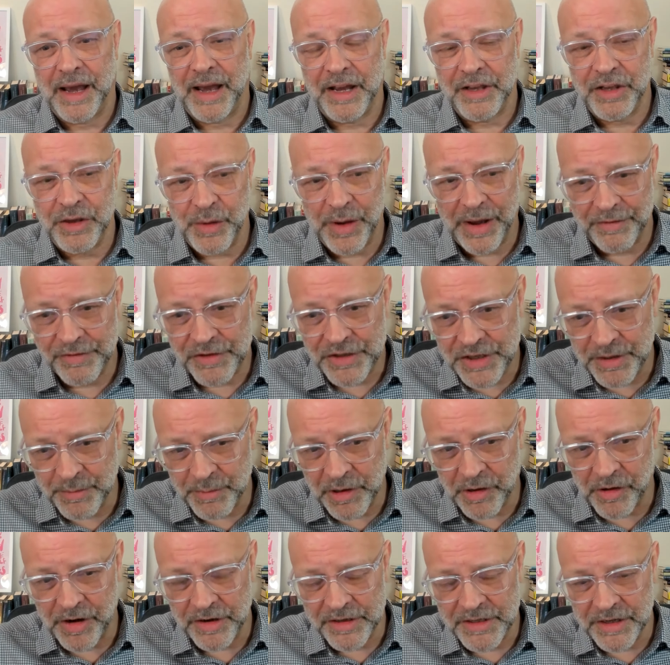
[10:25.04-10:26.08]
Uh, you have
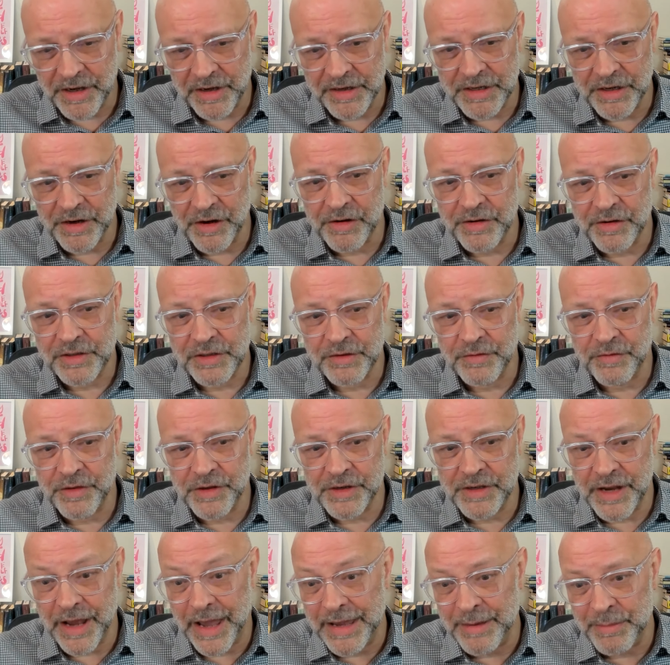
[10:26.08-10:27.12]
similarized ideas of the
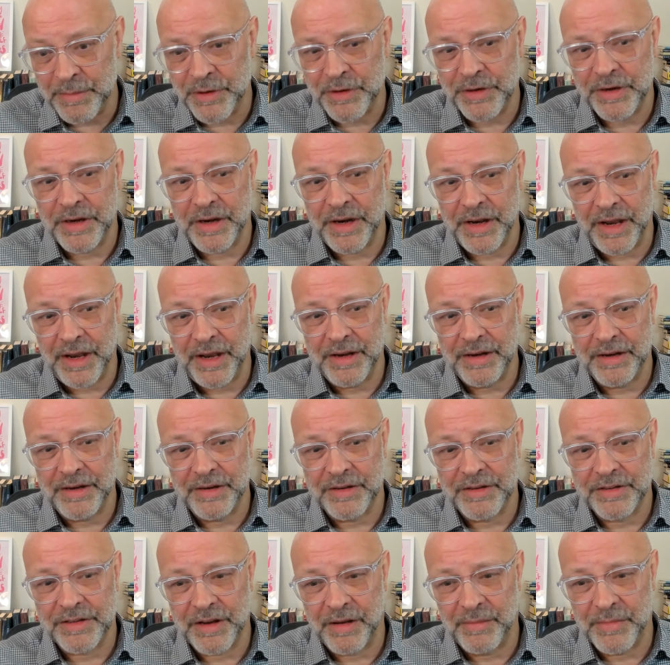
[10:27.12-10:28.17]
daemon
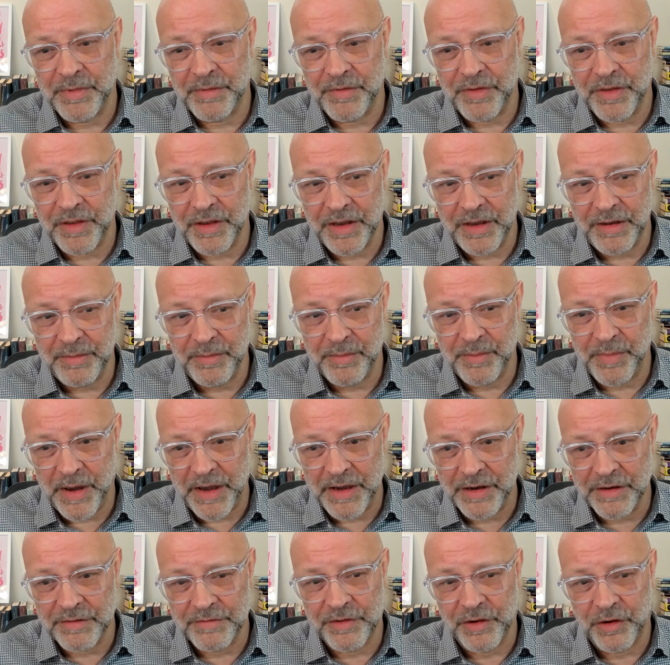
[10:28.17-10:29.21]
in some of the
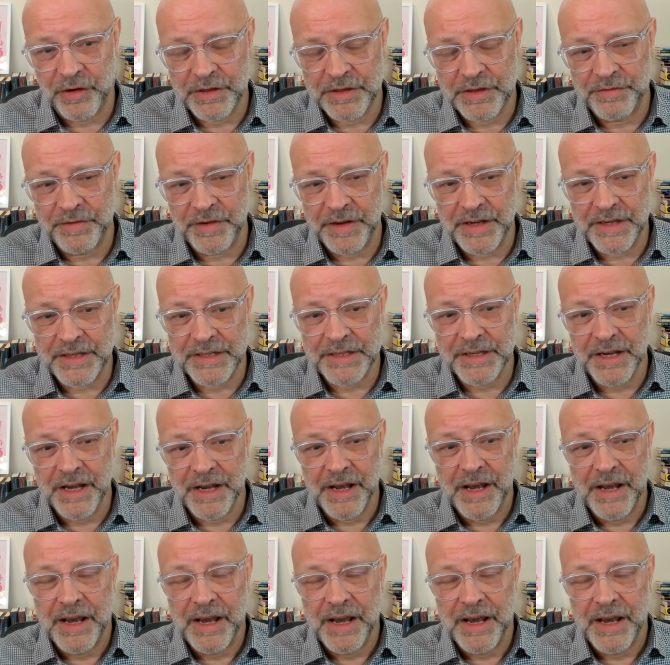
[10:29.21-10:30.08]
pagan philosophies.